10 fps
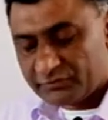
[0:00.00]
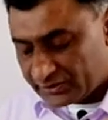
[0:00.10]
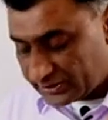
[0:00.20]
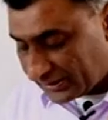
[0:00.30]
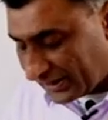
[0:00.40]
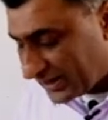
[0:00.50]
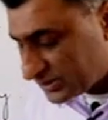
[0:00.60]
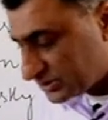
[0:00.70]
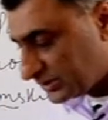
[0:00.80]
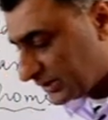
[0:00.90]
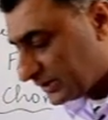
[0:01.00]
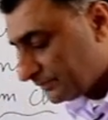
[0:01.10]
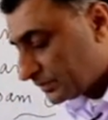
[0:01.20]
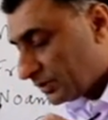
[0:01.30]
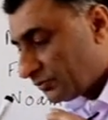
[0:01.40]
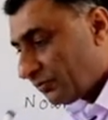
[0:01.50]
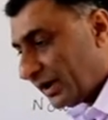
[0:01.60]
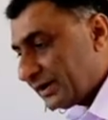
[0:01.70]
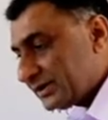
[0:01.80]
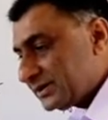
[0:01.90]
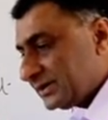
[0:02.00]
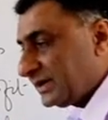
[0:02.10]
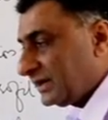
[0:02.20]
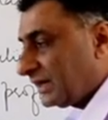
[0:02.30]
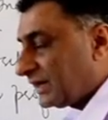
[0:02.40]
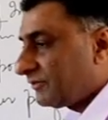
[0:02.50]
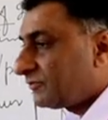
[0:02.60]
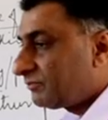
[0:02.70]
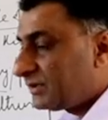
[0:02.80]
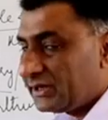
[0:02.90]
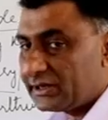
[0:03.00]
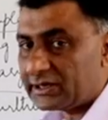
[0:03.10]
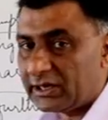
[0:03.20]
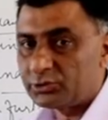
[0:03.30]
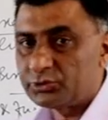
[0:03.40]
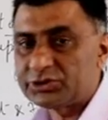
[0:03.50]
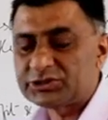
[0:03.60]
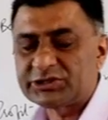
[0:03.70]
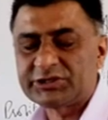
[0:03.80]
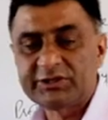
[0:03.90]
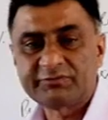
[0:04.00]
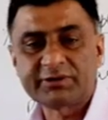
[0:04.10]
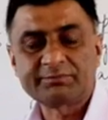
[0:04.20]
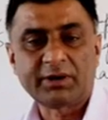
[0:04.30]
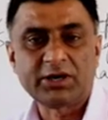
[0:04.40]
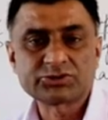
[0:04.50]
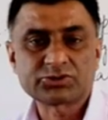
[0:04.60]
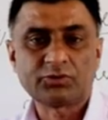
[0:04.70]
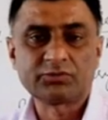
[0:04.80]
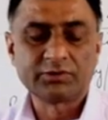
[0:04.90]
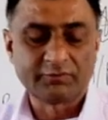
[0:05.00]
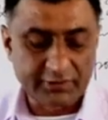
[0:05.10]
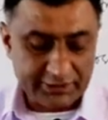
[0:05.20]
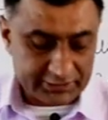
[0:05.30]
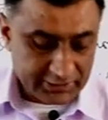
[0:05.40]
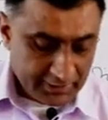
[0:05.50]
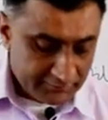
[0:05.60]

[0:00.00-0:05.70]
when they are asked that why they have made colonies in different parts of the world,